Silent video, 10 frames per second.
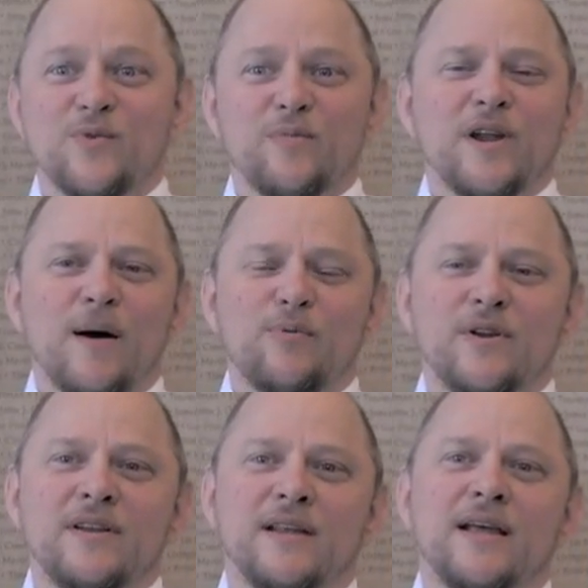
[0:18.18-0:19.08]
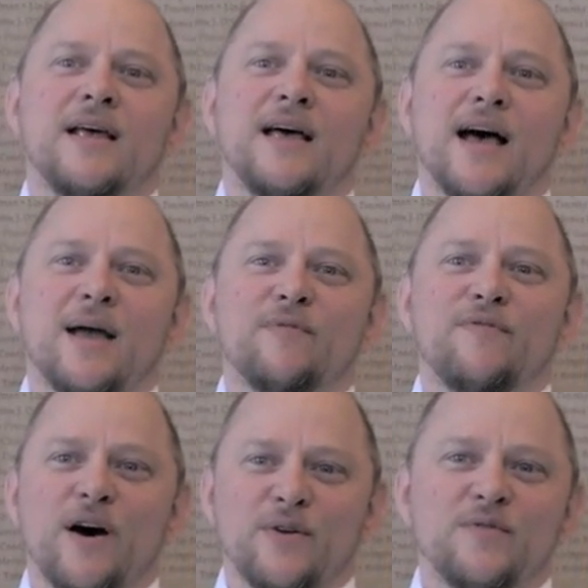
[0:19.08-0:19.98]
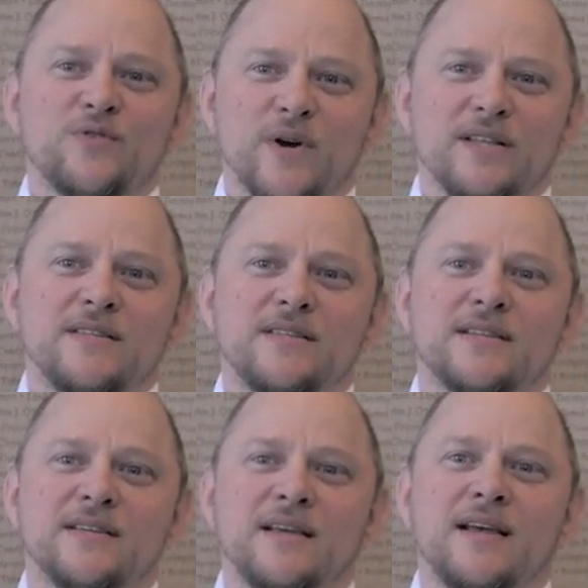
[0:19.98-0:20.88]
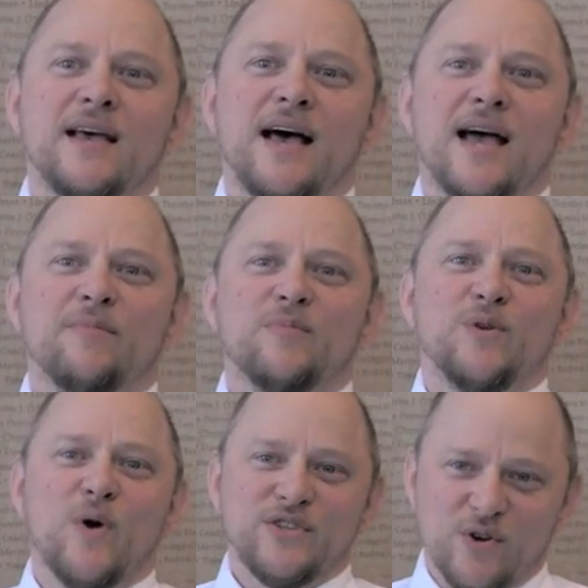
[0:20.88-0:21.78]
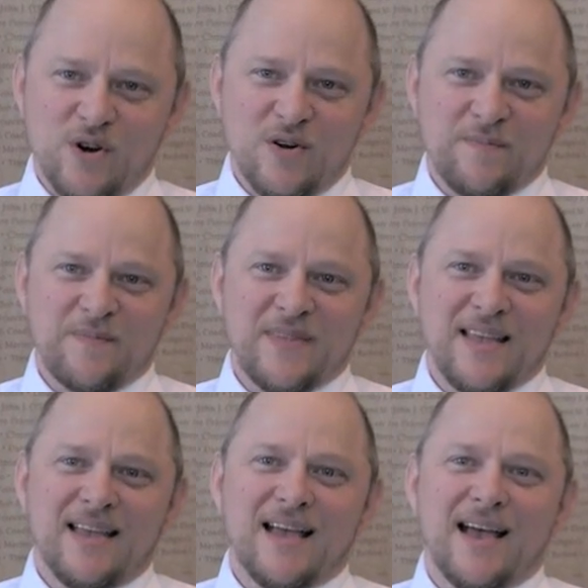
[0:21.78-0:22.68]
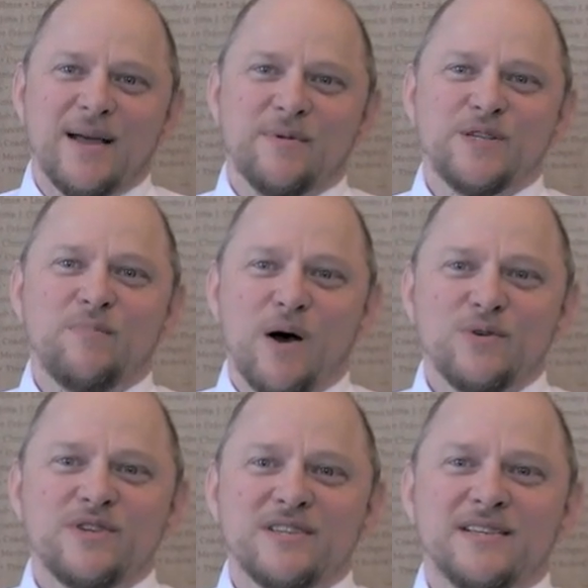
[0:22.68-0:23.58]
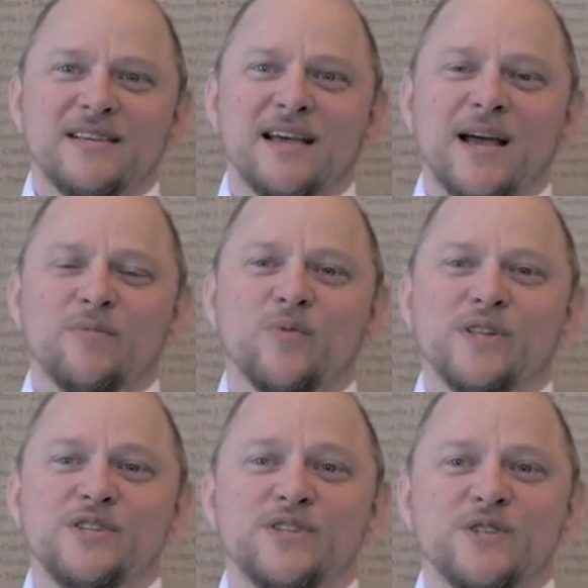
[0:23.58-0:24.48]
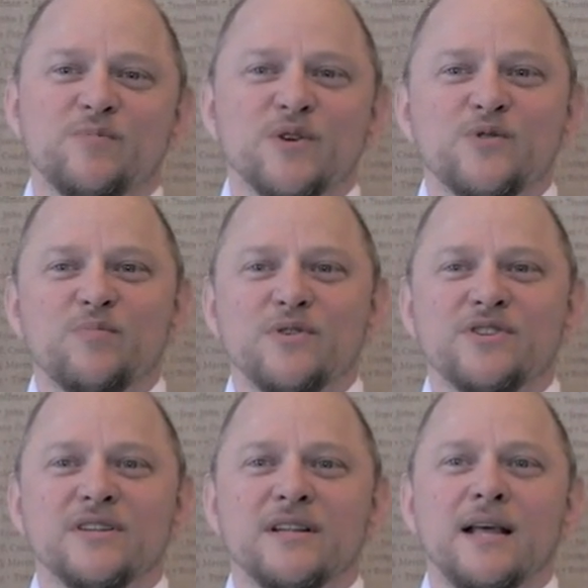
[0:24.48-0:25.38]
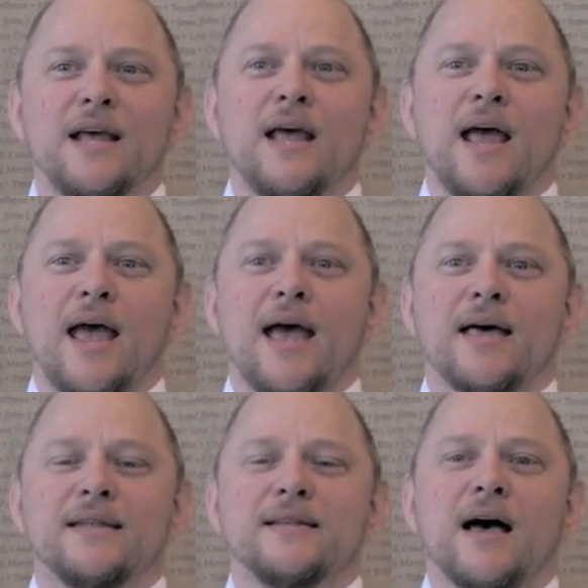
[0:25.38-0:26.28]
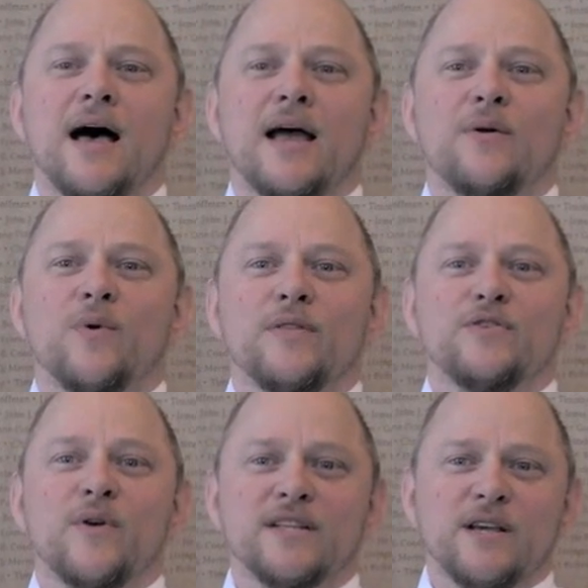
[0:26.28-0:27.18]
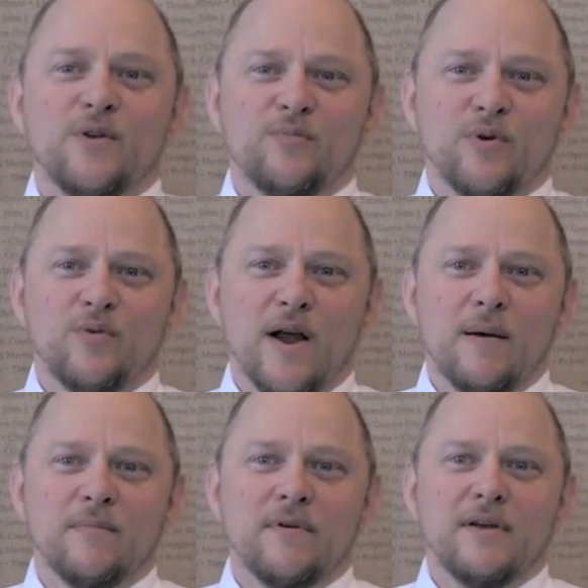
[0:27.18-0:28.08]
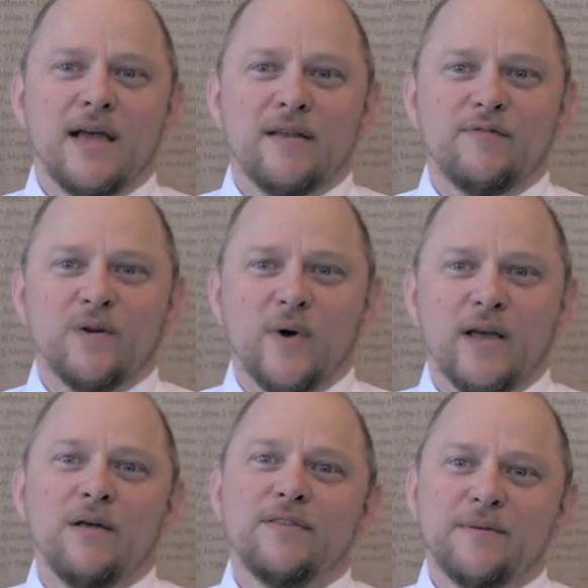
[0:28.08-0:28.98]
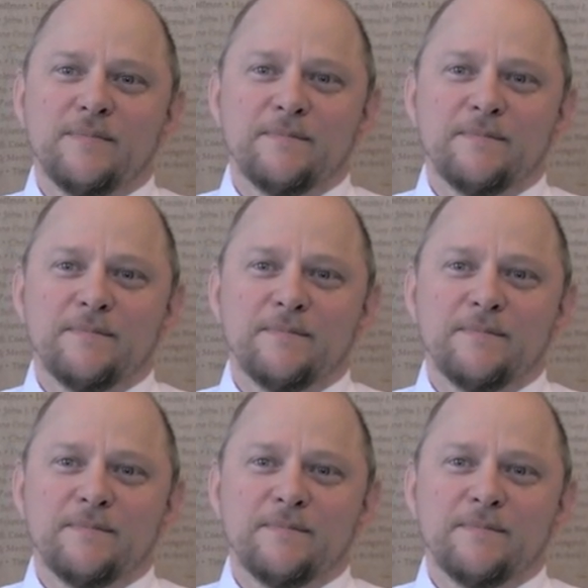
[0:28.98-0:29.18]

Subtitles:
Reuben Hopwood. I am a father of twins. I am a Midwesterner. I am a spouse. I am a religious and spiritual person, and I run the trans health program at Fenway Health.